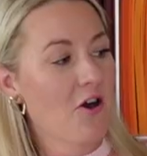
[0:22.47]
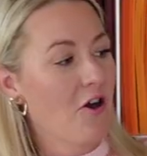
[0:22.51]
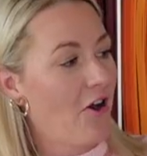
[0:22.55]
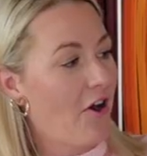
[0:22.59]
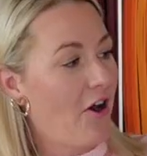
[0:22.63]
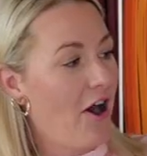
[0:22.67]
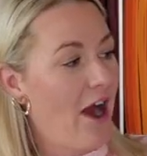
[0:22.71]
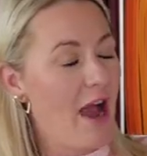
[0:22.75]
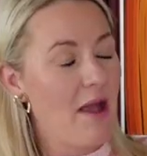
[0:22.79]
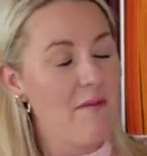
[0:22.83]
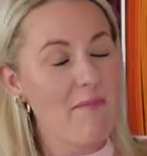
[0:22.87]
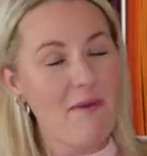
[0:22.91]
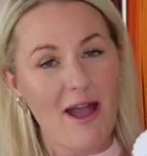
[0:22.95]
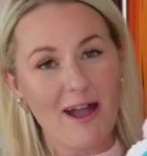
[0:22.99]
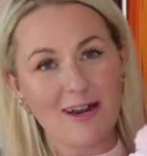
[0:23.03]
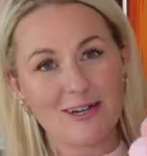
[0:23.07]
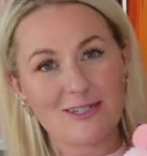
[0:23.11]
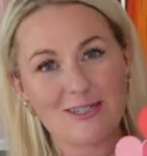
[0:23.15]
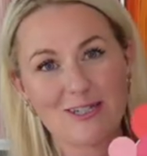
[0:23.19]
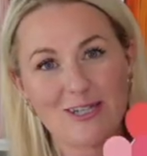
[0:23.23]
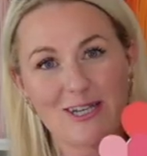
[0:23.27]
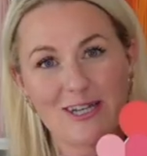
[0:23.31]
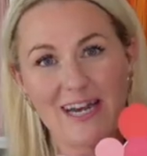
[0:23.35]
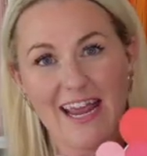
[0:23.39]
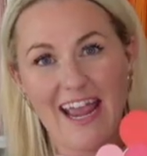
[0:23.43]
or I'm
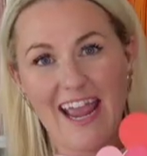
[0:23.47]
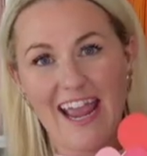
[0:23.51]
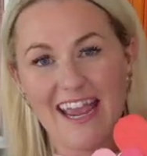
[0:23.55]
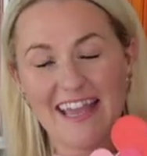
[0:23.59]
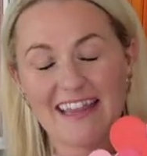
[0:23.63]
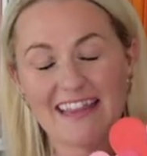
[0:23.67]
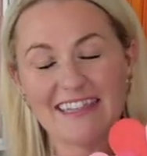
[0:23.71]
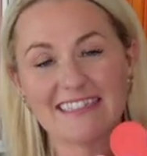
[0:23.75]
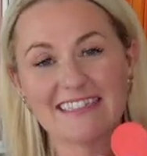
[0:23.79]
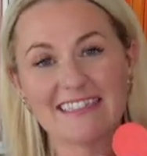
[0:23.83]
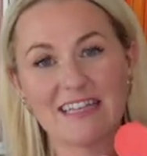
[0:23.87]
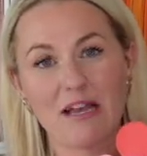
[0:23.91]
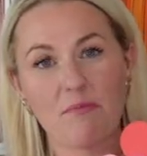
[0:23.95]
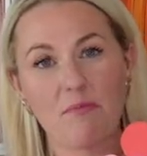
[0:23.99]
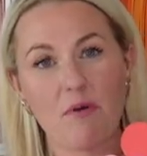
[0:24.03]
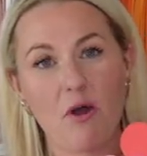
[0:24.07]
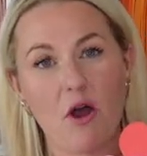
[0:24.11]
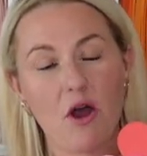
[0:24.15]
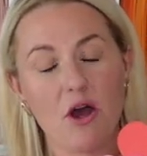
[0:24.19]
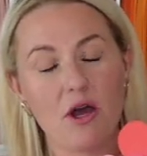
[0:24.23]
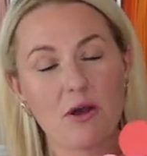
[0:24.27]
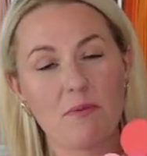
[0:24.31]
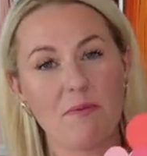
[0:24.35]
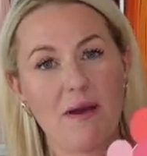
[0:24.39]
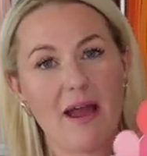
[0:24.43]
actually gonna hang these up
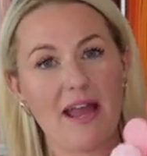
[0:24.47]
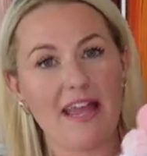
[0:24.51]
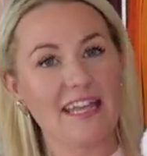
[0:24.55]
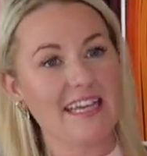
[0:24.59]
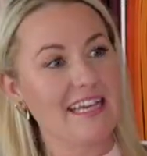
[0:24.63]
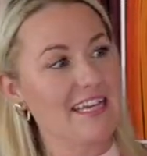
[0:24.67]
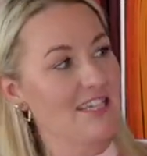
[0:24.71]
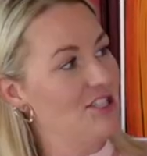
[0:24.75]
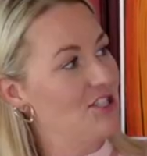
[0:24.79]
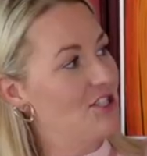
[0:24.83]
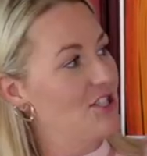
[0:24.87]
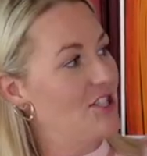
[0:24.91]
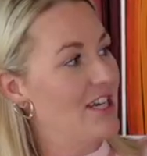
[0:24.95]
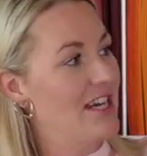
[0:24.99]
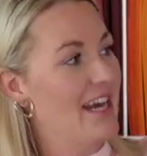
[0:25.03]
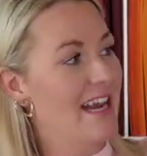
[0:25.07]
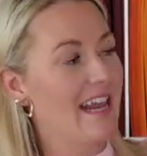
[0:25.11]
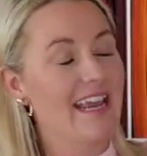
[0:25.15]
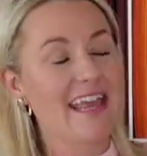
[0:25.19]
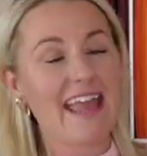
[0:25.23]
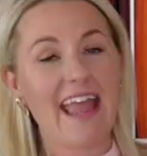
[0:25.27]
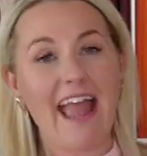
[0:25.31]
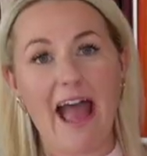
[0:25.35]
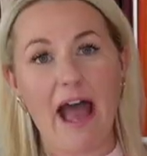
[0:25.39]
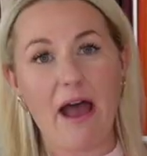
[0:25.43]
on my kitchen
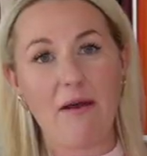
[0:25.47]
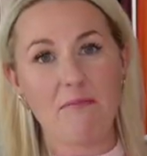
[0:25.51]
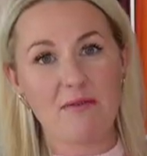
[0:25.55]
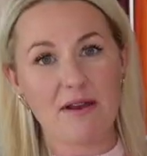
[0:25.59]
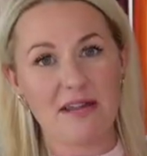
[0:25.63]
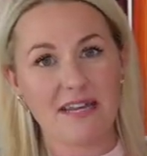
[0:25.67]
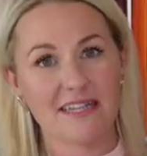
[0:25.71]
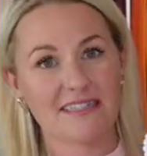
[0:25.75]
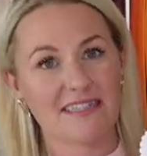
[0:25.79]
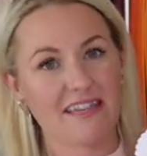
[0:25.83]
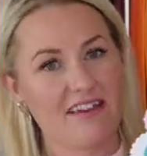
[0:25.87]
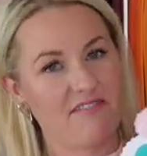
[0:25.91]
cabinets.